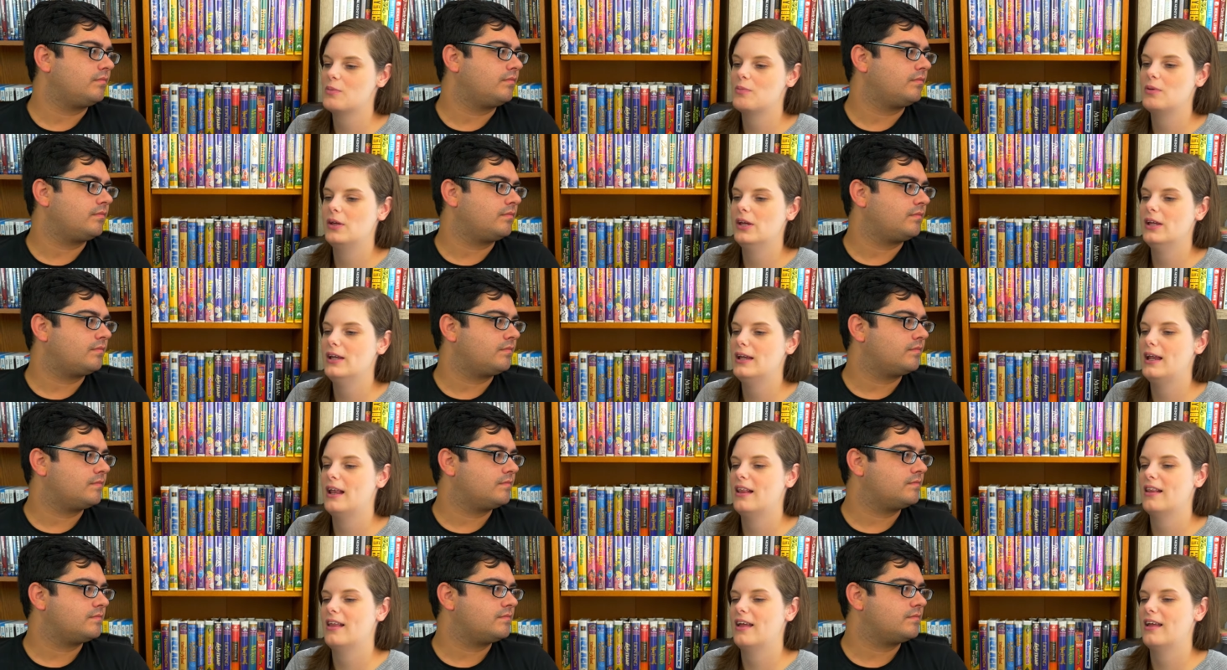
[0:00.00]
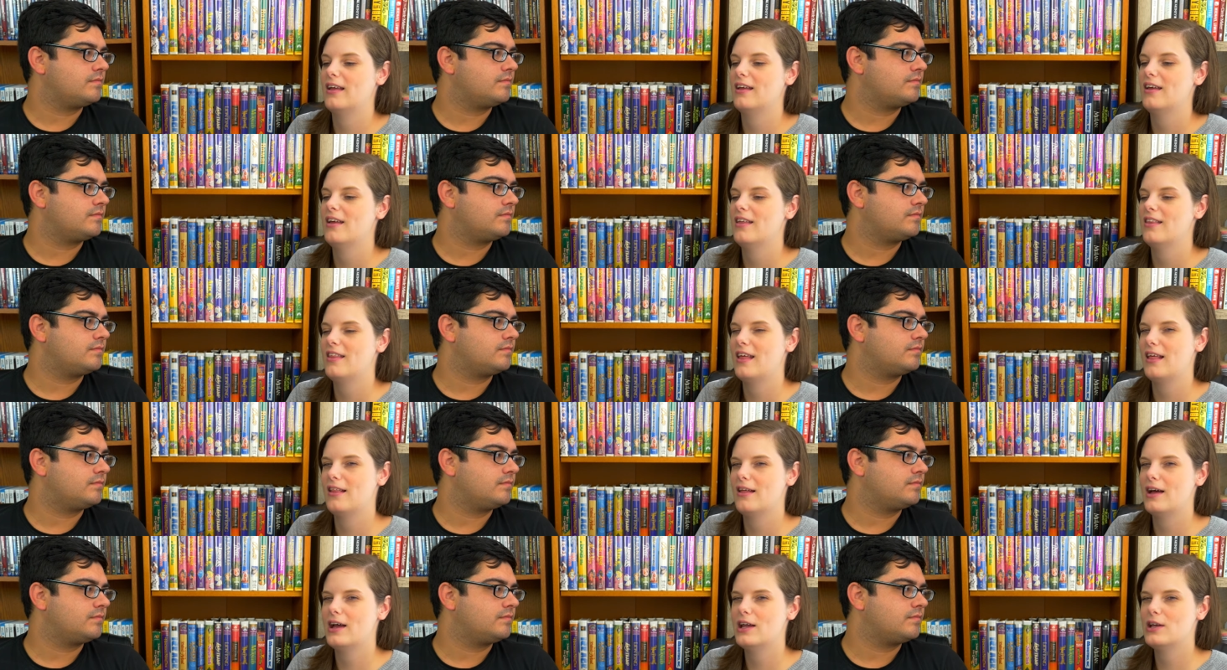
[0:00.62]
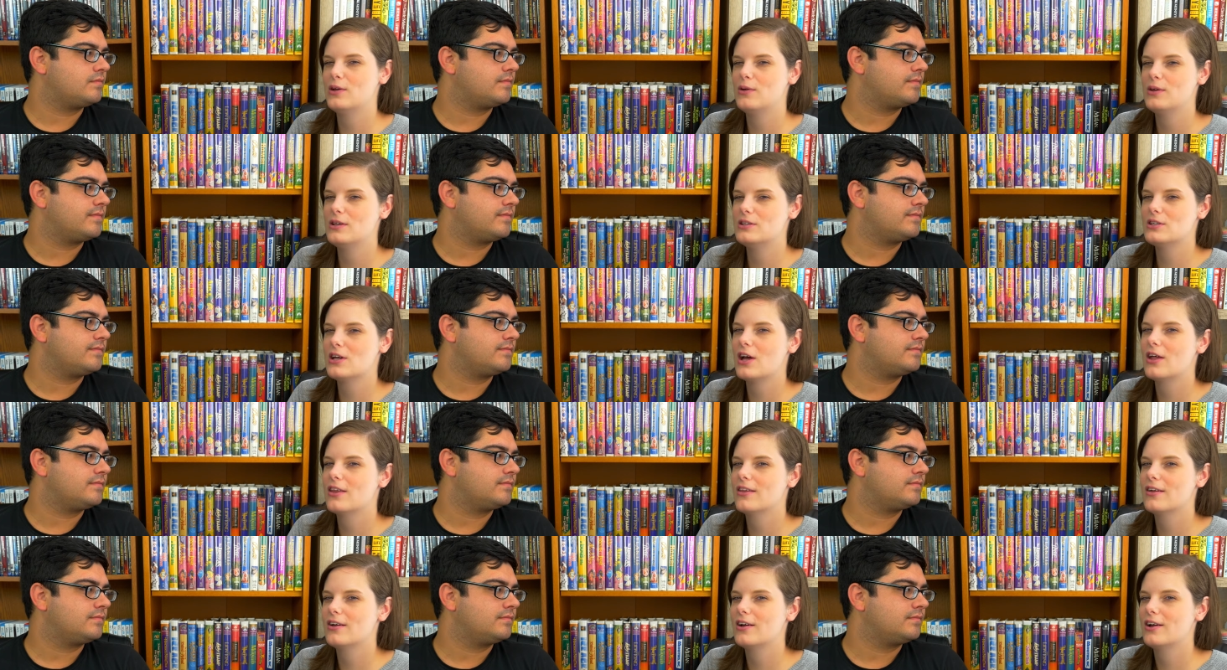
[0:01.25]
Speaker 1: at the beginning like they lie to each
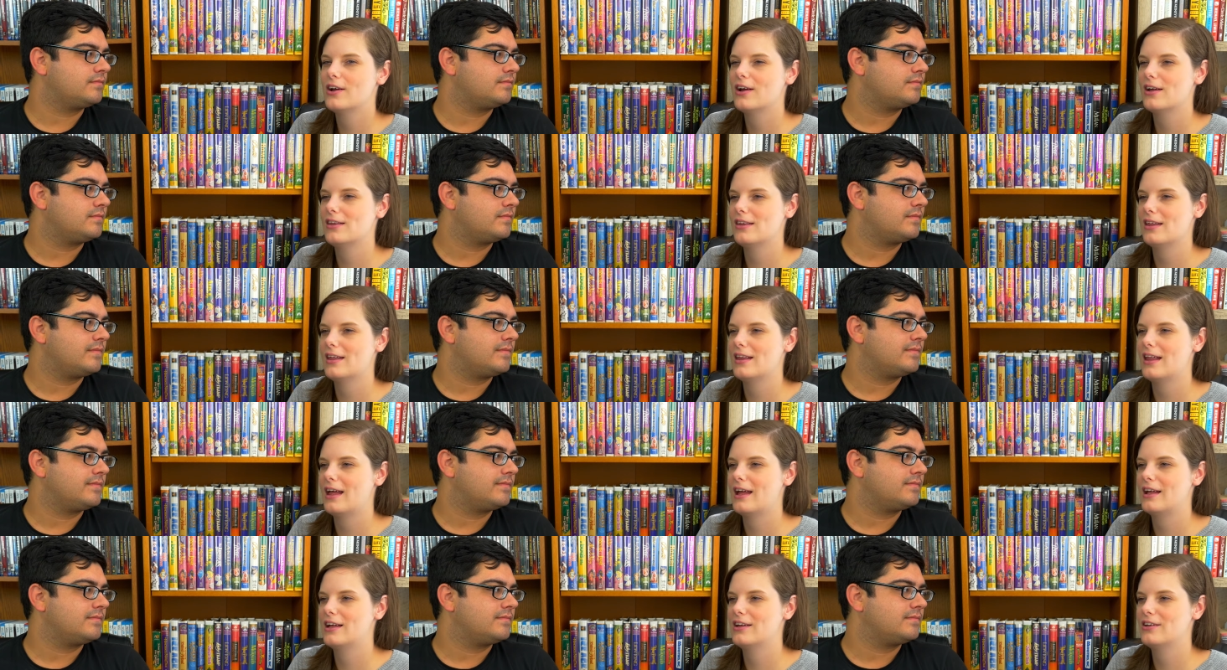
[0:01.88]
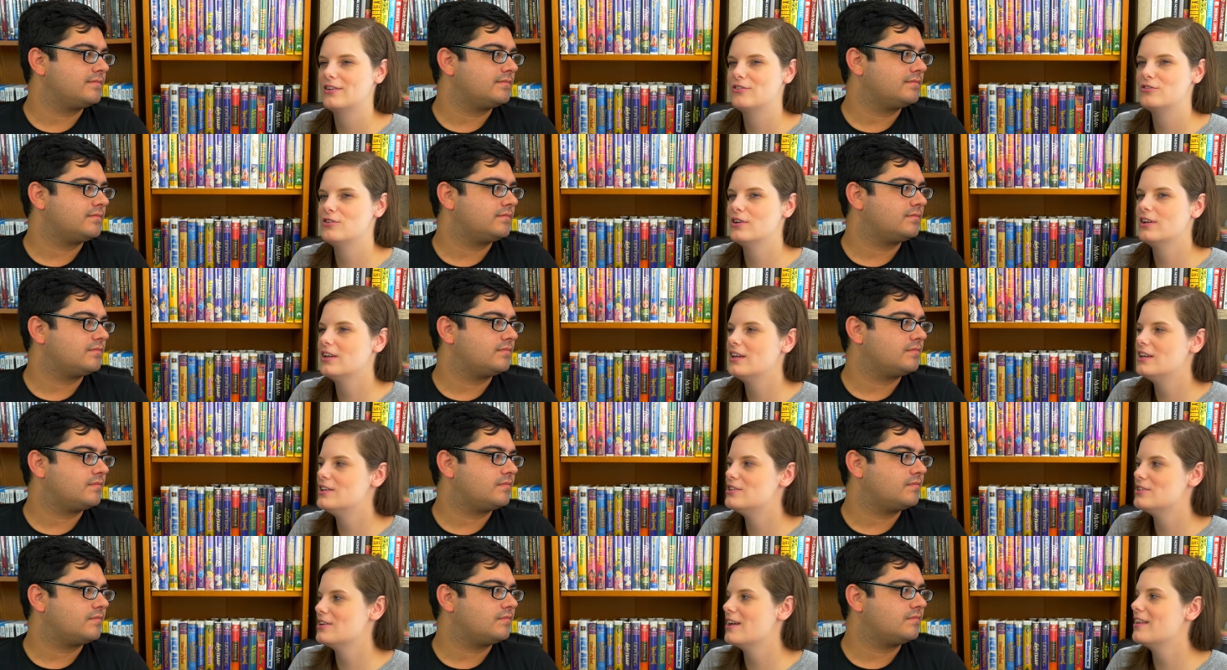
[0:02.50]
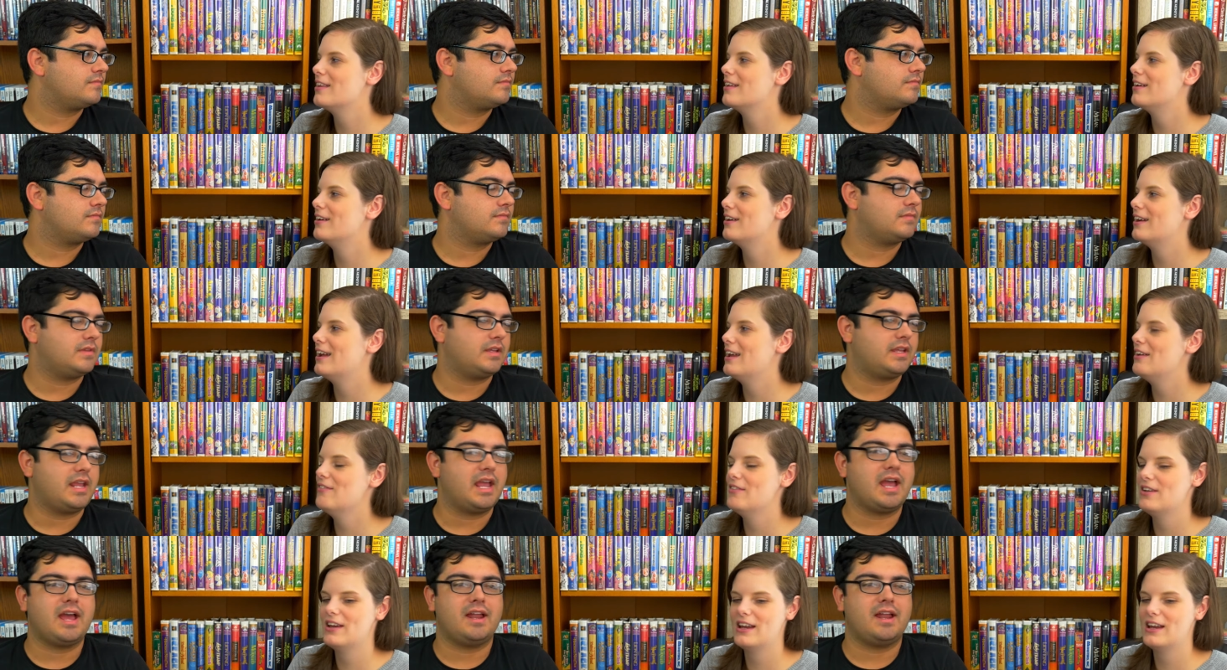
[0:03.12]
other and they like trick each other Even